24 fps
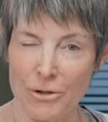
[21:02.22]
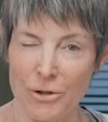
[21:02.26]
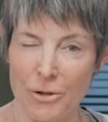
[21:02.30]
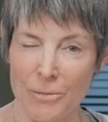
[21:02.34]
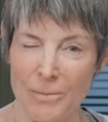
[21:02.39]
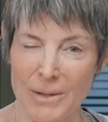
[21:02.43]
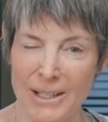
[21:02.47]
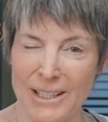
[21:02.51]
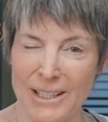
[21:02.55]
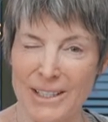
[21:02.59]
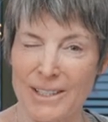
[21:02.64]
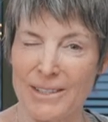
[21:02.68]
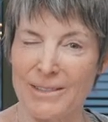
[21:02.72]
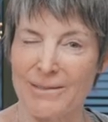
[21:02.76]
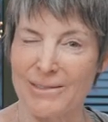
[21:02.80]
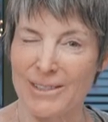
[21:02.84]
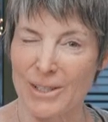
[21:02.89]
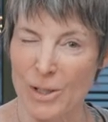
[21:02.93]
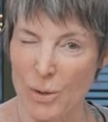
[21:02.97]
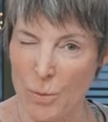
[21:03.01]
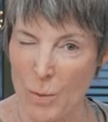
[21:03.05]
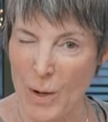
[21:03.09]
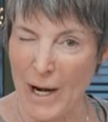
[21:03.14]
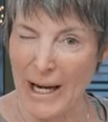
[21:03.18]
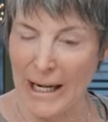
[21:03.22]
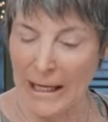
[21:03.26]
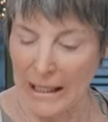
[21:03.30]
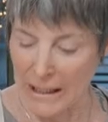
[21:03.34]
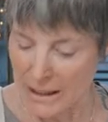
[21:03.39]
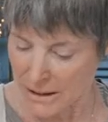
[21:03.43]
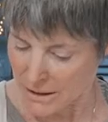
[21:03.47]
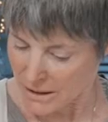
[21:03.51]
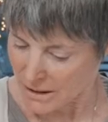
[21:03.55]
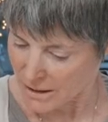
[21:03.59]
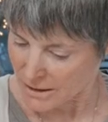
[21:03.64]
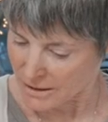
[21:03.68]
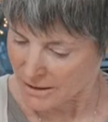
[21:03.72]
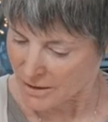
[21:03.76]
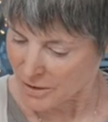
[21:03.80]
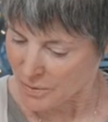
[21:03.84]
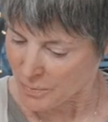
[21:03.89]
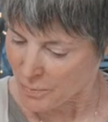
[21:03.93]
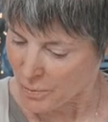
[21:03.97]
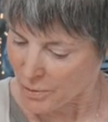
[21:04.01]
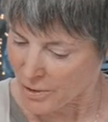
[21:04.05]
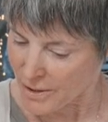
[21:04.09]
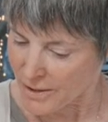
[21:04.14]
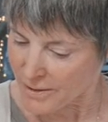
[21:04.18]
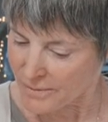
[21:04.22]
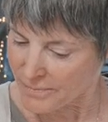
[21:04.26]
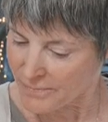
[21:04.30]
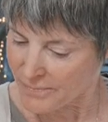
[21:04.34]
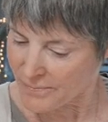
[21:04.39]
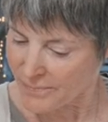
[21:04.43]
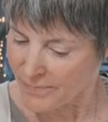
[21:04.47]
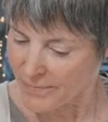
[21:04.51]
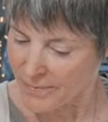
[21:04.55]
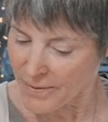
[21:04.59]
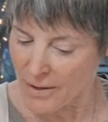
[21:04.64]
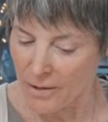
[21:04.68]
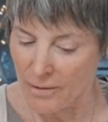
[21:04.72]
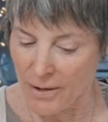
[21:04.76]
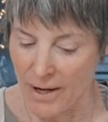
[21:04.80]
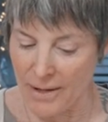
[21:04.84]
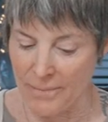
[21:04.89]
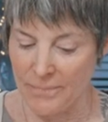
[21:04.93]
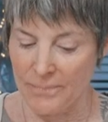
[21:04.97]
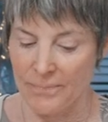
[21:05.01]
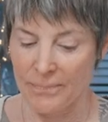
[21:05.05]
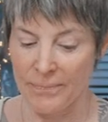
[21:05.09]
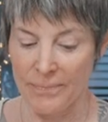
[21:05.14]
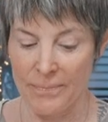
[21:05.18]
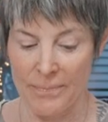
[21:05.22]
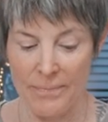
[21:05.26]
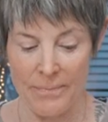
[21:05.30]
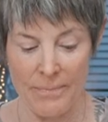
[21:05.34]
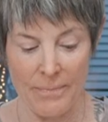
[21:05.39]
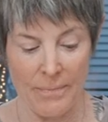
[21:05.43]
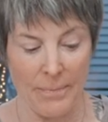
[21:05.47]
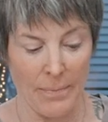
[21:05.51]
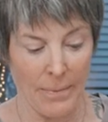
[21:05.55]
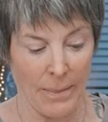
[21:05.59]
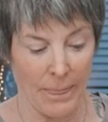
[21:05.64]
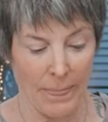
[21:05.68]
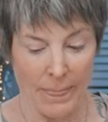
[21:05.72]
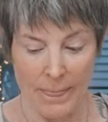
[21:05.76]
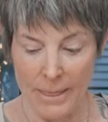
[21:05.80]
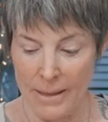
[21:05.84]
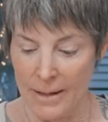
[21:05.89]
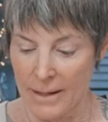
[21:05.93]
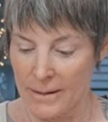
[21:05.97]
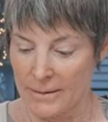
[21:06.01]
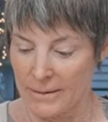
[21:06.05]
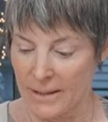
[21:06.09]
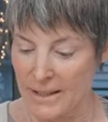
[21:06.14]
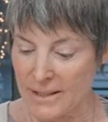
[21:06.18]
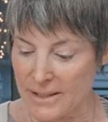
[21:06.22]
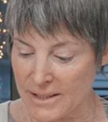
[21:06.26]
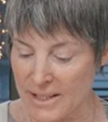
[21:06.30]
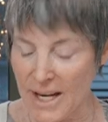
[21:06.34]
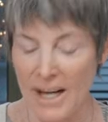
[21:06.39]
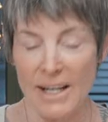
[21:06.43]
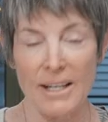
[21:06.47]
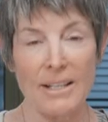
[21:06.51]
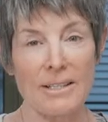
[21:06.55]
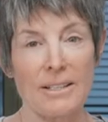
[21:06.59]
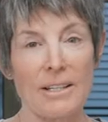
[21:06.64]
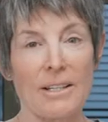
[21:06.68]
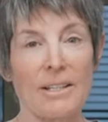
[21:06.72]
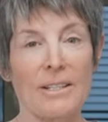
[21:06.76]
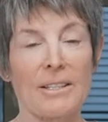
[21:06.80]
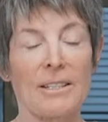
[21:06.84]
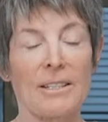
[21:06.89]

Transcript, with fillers: should be in swing at this point. All right, let's take it to the